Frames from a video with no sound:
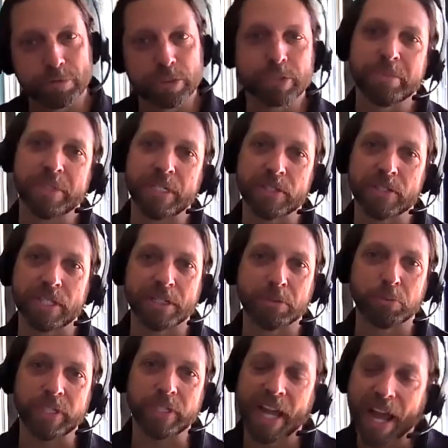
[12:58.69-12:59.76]
which means that
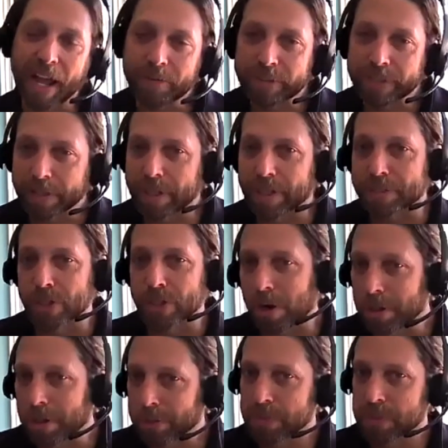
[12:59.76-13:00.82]
we have a
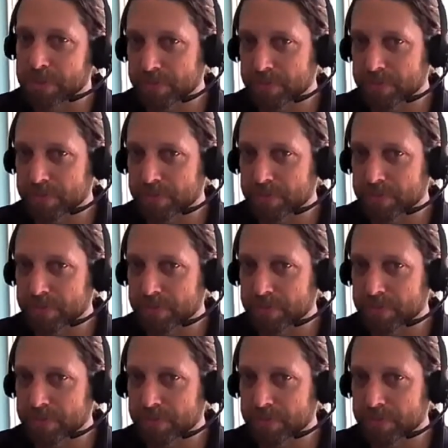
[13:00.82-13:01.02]
tolerance